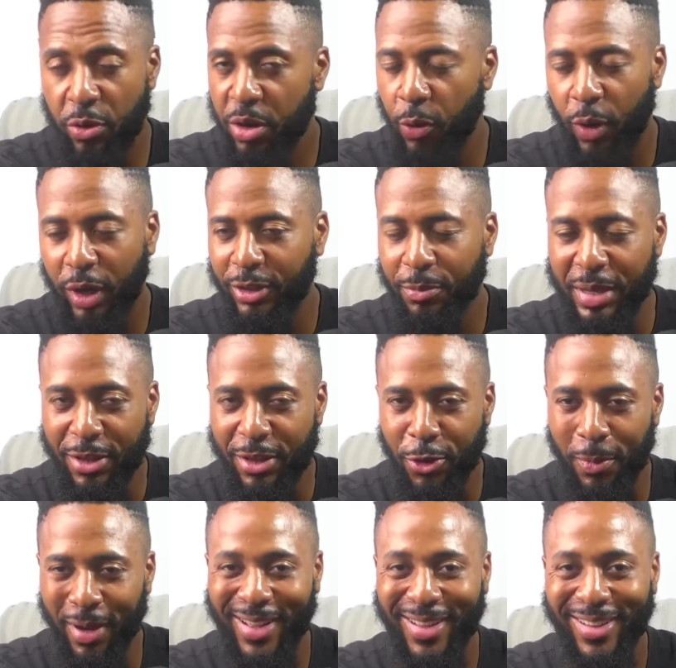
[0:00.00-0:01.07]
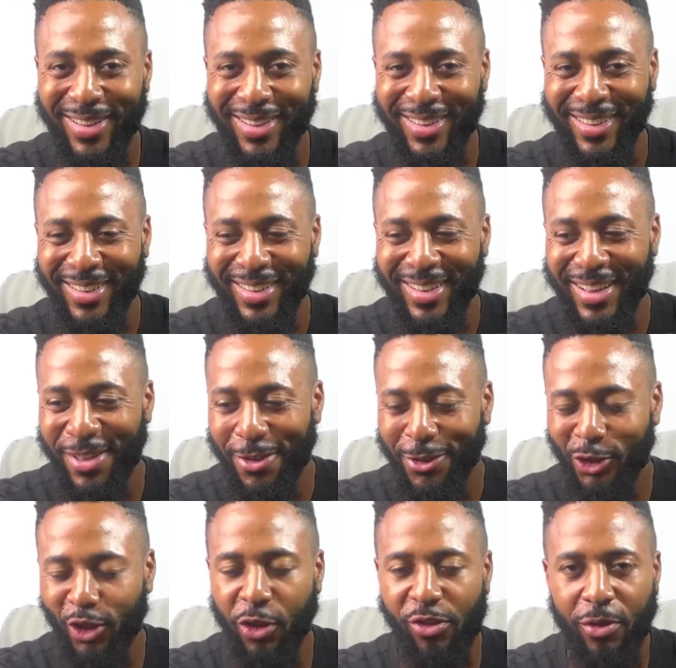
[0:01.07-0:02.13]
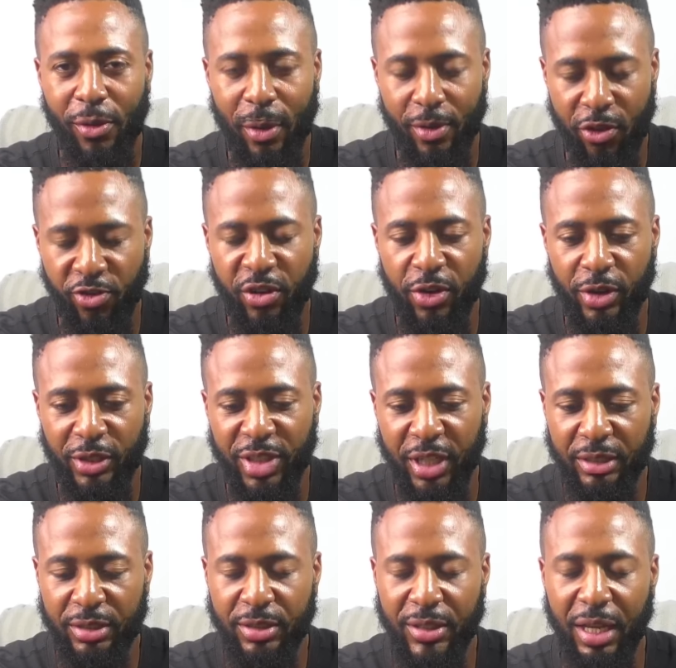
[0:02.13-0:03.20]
really want to beat Cuba just to strengthen our chances.